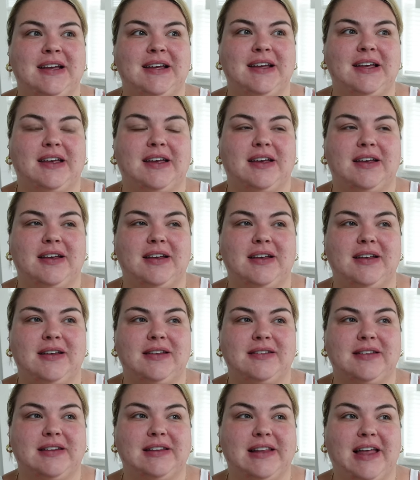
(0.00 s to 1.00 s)

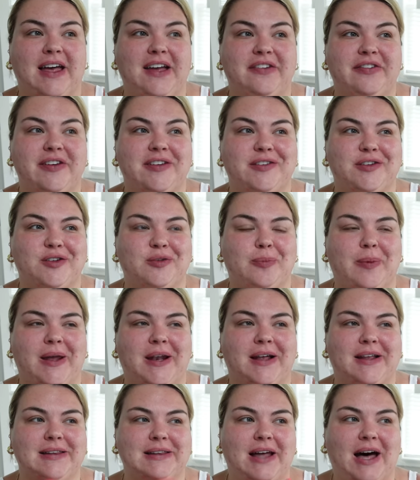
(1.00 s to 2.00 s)
because life has just been
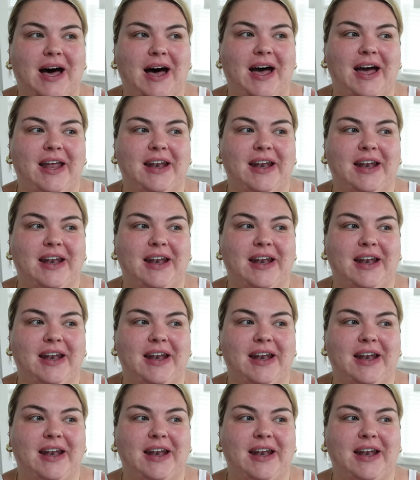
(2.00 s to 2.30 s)
a lot